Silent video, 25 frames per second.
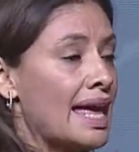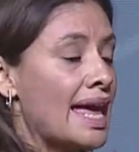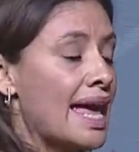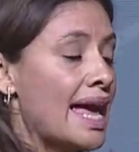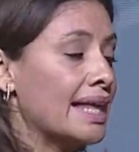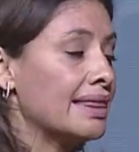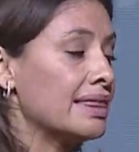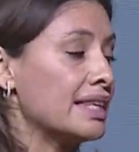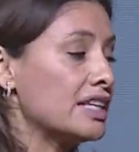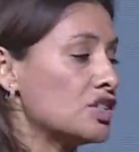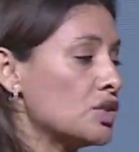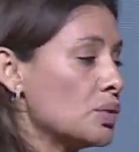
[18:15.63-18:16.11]

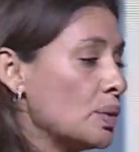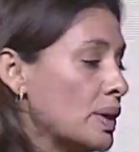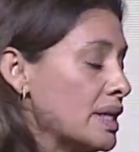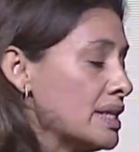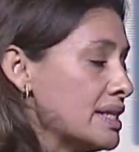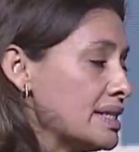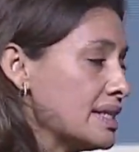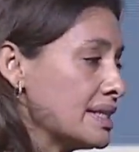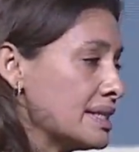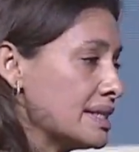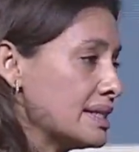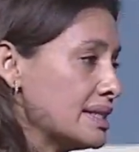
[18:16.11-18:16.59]
In the
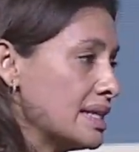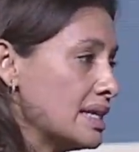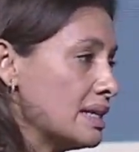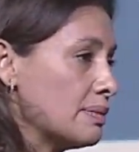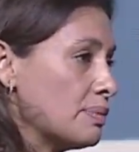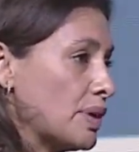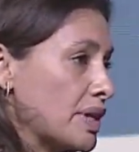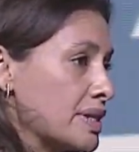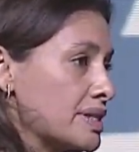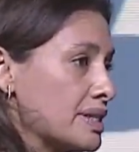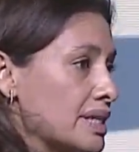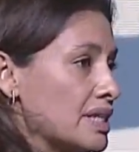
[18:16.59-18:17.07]
2016
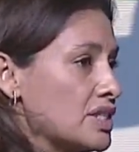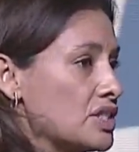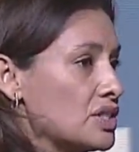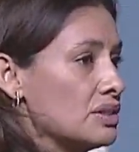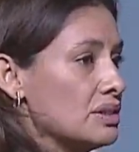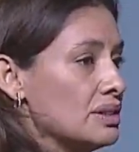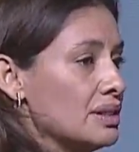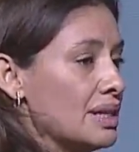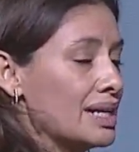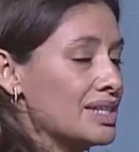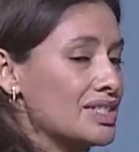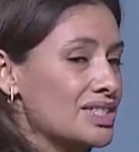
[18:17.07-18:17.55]
presidential
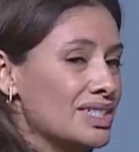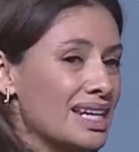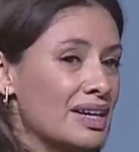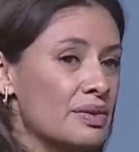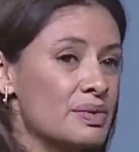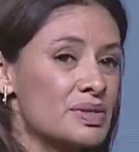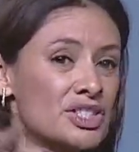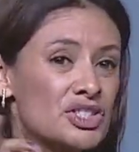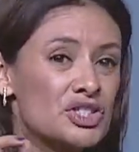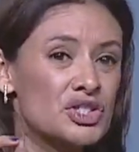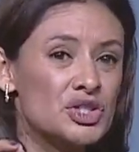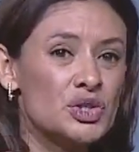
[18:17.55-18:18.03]
election, it
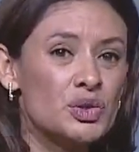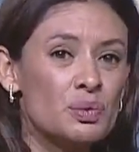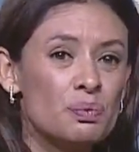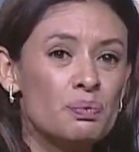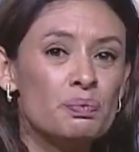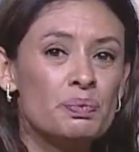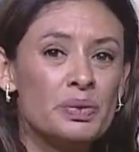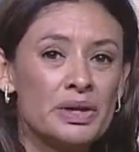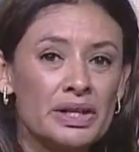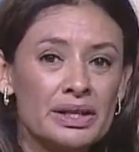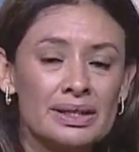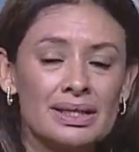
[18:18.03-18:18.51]
was a $2
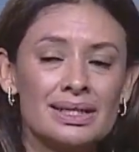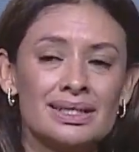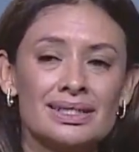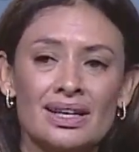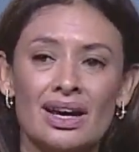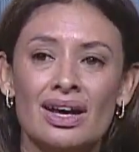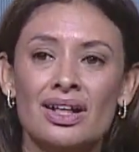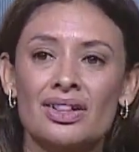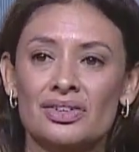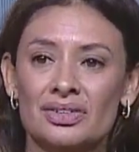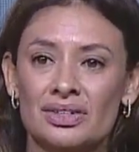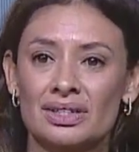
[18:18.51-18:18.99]
billion
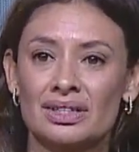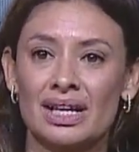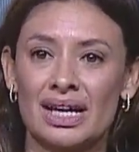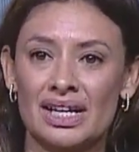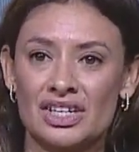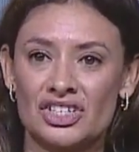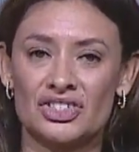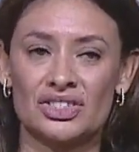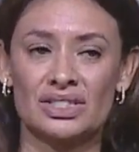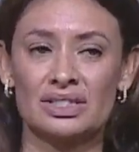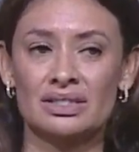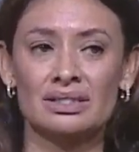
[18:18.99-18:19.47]

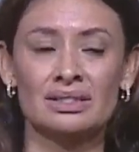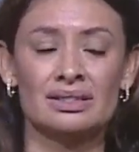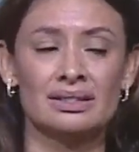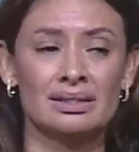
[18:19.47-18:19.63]
election.